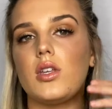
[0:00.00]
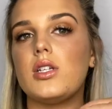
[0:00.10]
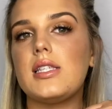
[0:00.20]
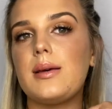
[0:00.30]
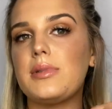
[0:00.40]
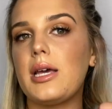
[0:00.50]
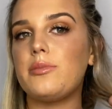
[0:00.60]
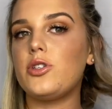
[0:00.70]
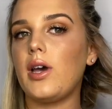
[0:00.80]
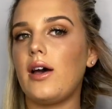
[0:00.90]

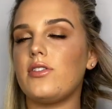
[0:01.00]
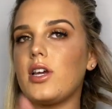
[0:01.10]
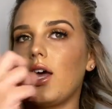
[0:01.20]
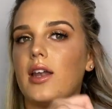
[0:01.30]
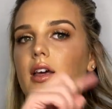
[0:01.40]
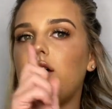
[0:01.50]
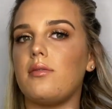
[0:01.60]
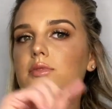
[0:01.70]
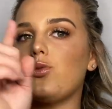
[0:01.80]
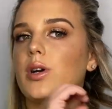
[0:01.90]
Sometimes you have to kind
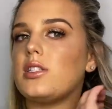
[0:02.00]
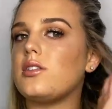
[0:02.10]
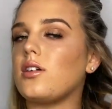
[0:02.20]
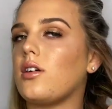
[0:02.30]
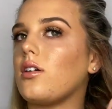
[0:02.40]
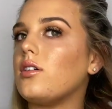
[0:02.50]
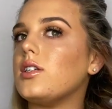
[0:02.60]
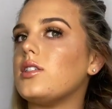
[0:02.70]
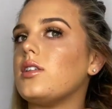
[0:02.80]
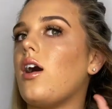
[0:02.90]
of twist the curl
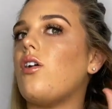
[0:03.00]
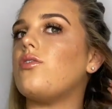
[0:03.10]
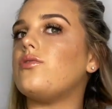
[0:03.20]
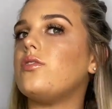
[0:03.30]
itself.